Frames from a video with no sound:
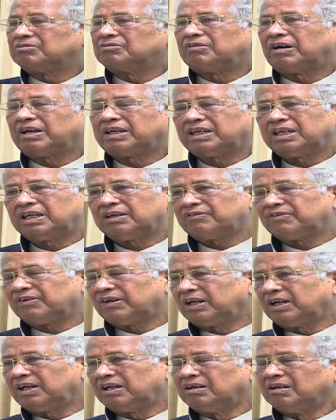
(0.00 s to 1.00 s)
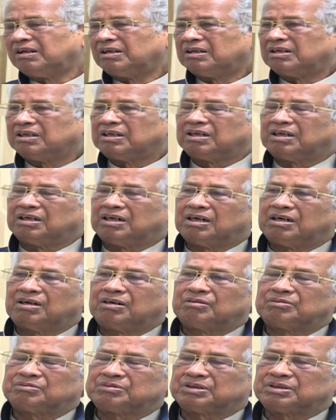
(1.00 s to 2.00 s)
why they failed
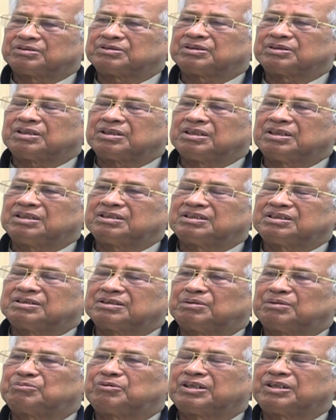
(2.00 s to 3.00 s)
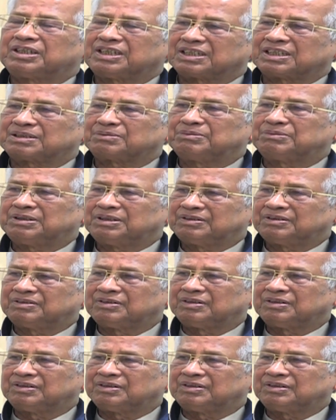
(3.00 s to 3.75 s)
in Jammu and Kashmir,